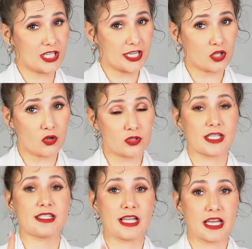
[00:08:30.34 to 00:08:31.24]
take notes
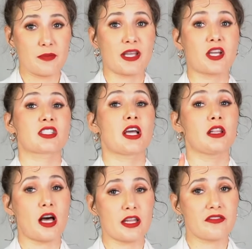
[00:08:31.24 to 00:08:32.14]
and study because a
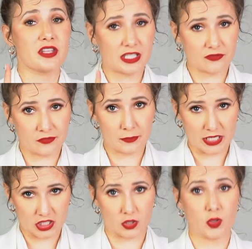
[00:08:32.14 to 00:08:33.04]
lot of this
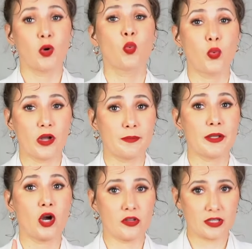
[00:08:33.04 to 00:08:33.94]
information will
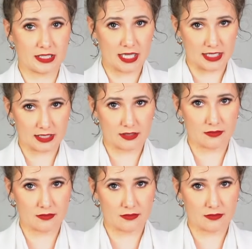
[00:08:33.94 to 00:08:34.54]
be on the test.